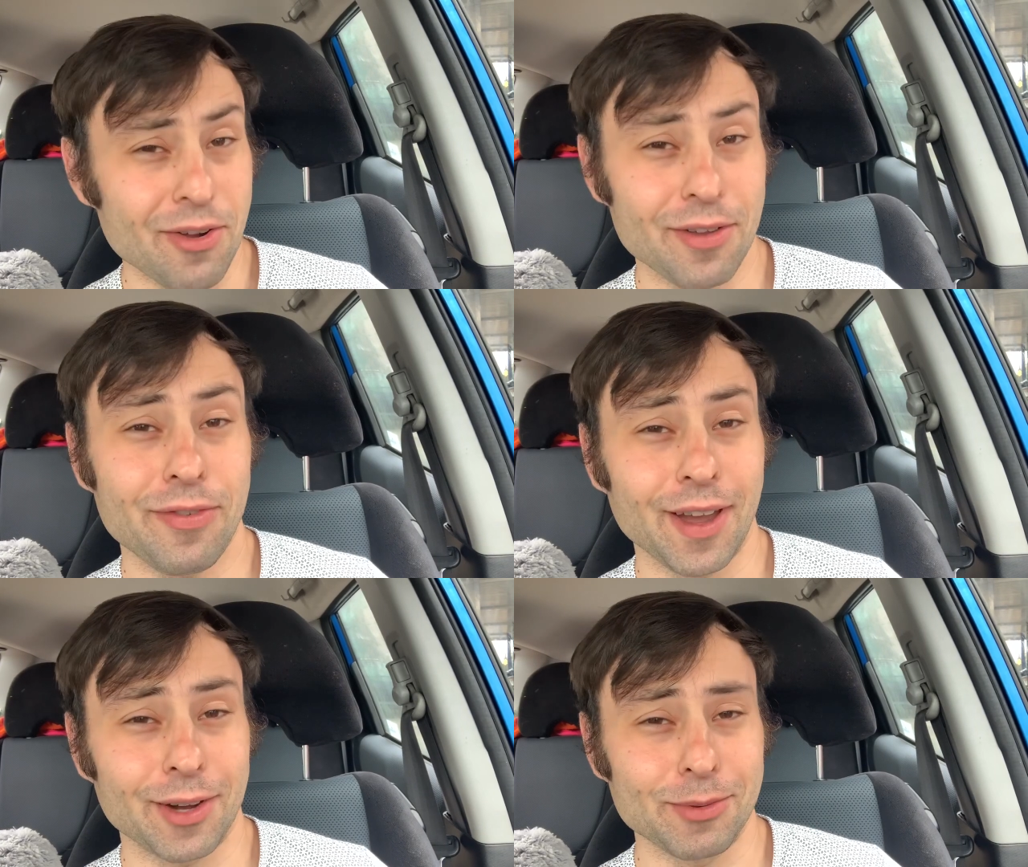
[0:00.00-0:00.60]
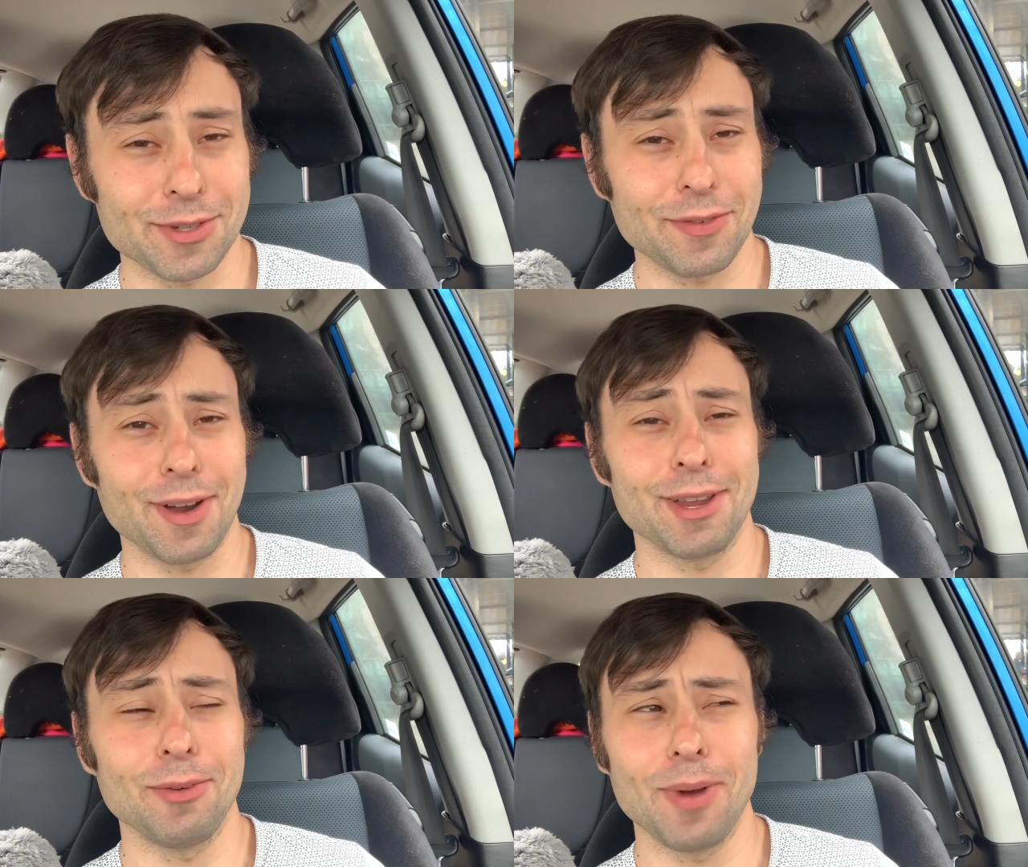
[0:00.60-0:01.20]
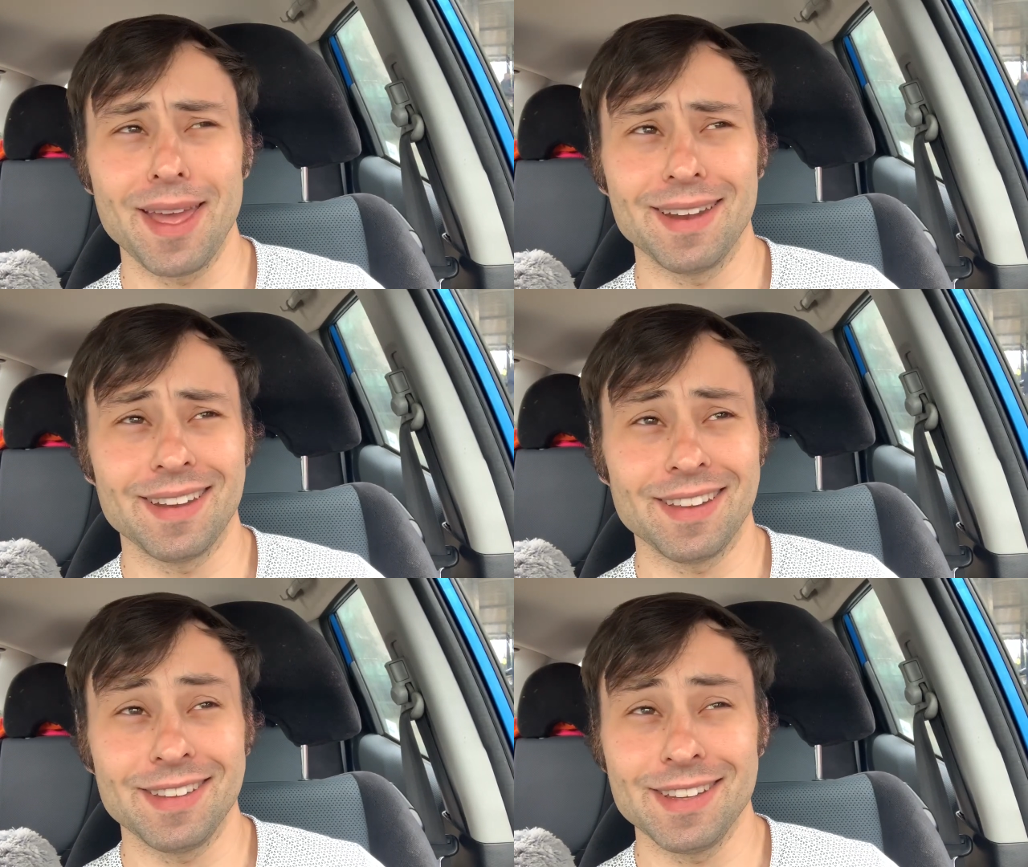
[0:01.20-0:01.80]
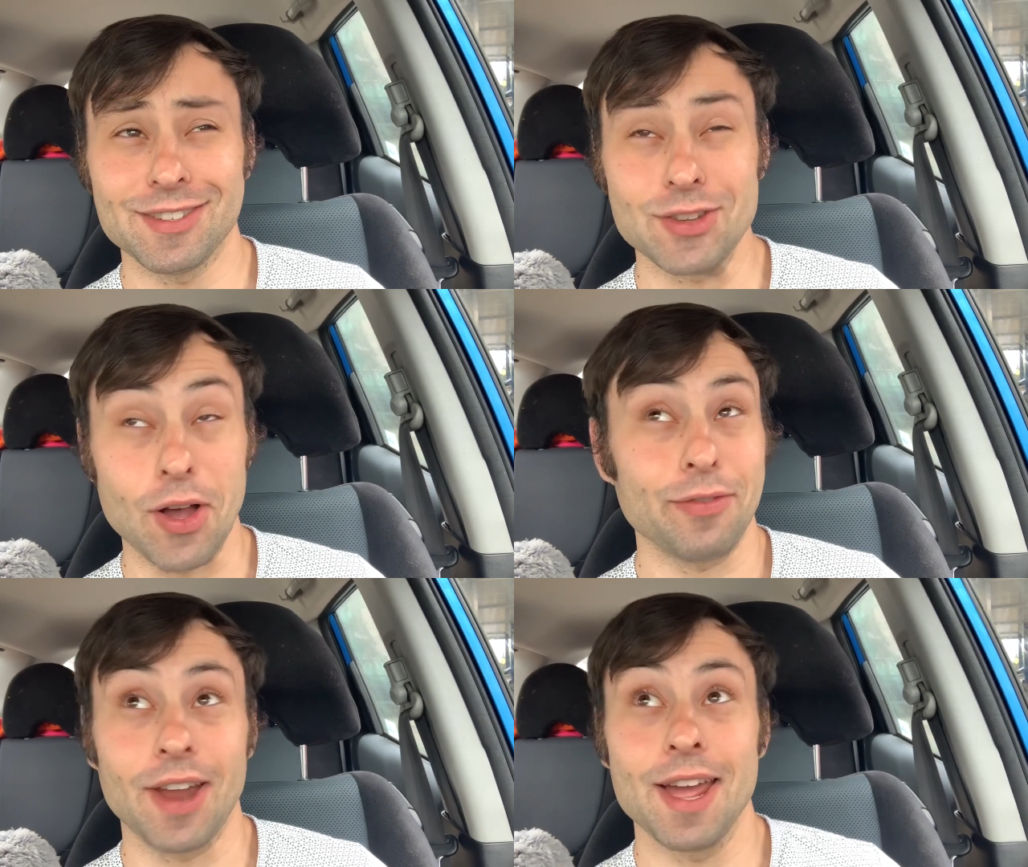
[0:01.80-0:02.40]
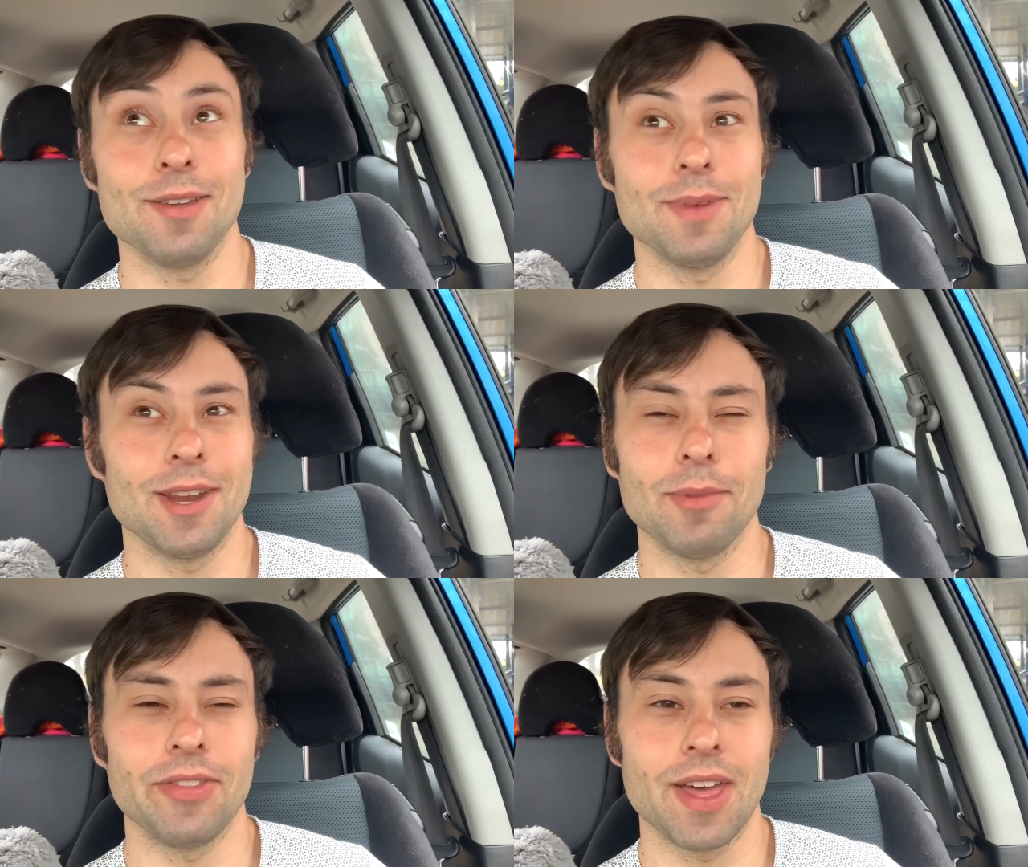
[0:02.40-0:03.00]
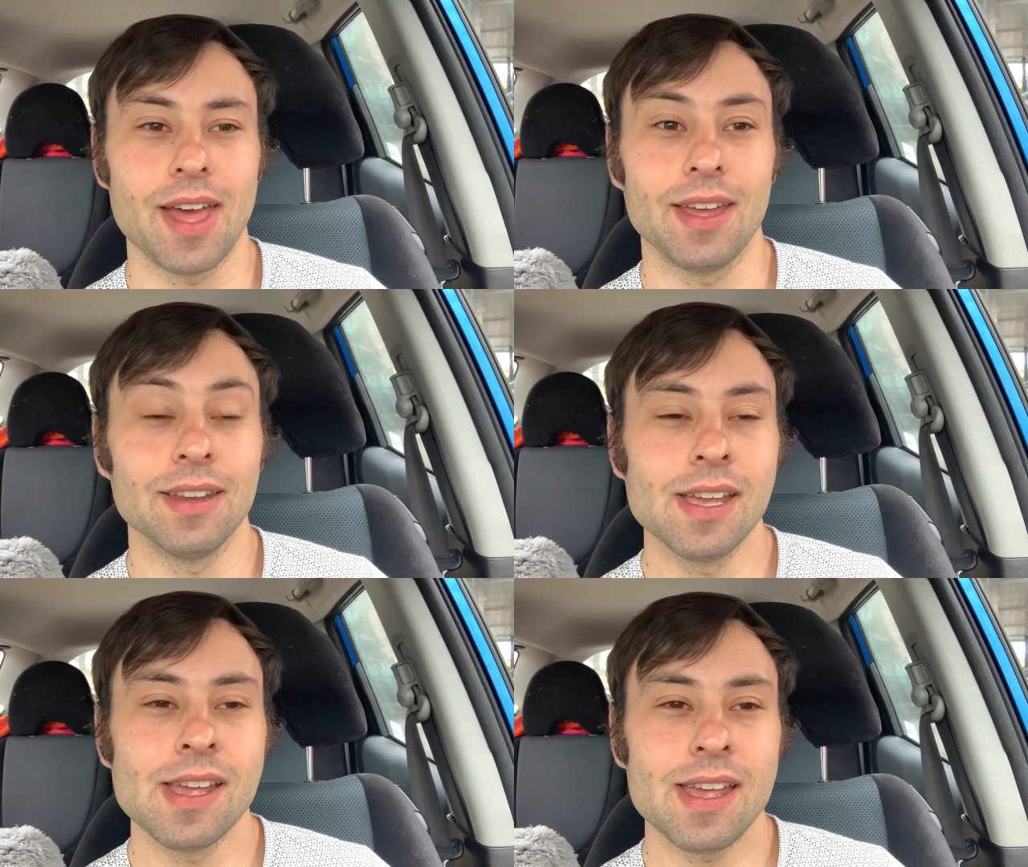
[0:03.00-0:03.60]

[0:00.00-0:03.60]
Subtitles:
effect was funny when the soft item hit him on the head.